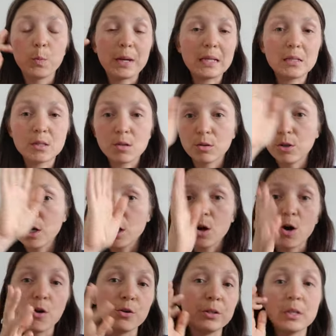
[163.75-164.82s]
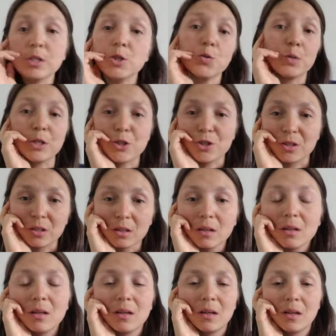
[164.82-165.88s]
based on her own intuition.
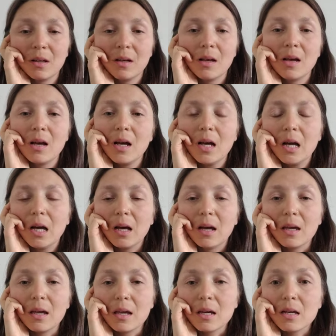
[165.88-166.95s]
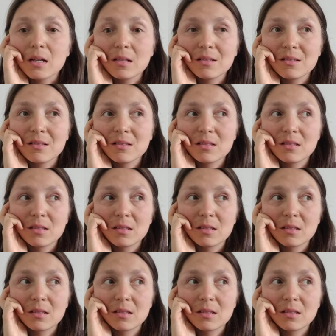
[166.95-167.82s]
And